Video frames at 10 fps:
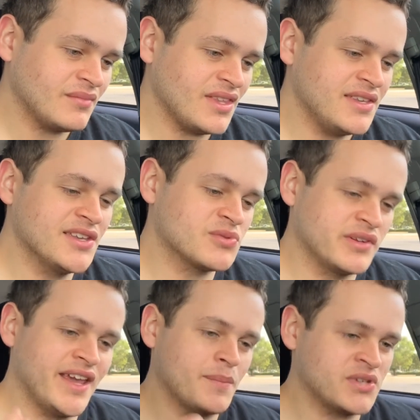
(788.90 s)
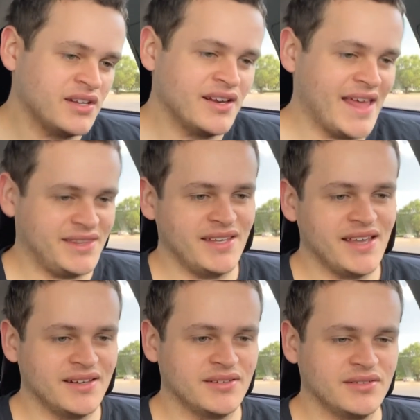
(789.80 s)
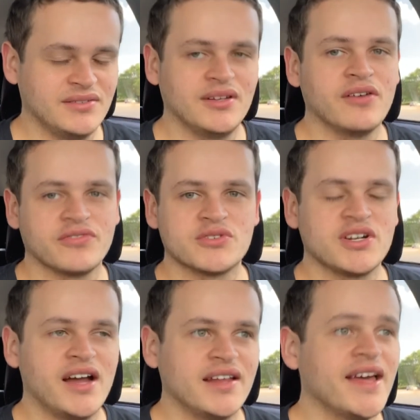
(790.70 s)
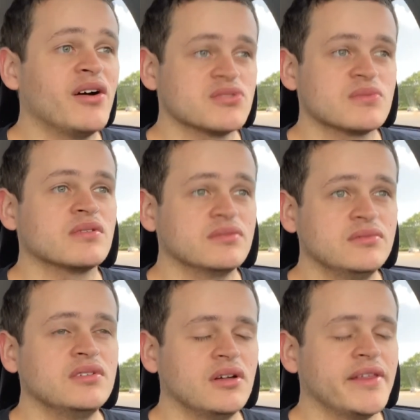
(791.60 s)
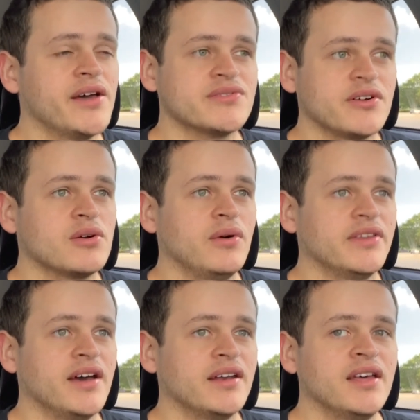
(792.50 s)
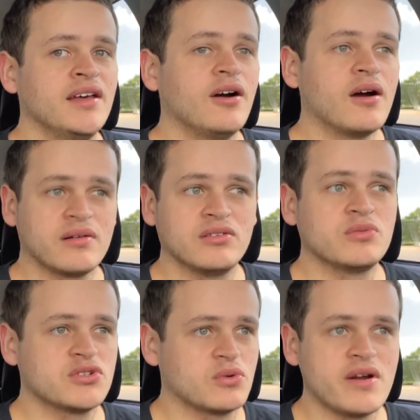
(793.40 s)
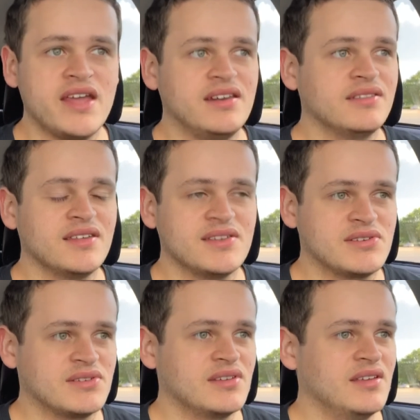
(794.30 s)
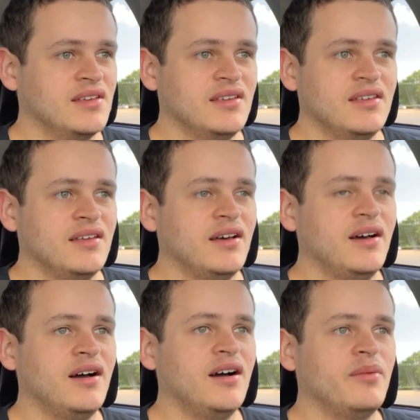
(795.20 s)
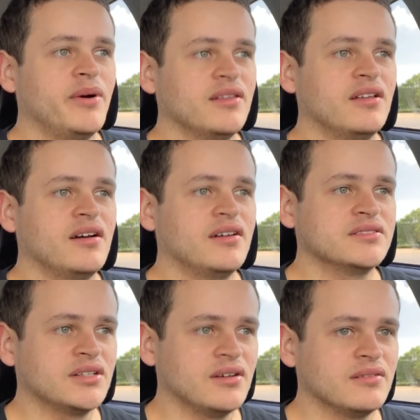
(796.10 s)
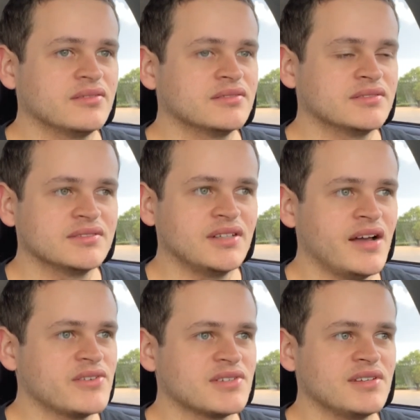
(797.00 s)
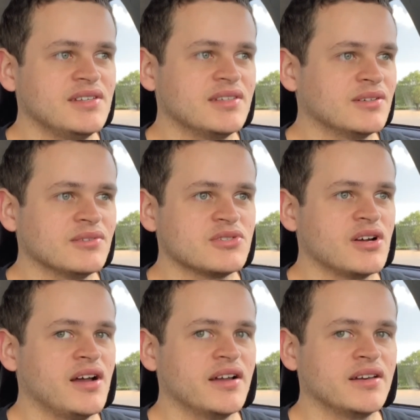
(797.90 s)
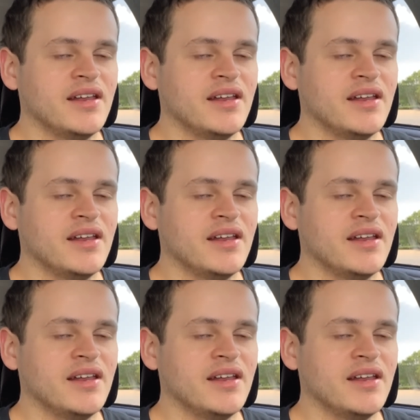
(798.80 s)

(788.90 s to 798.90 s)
His redemption at the end, you know, for John, that was, you know, that was very well done. Arnold was great in this. I love, you know, obviously he killed John.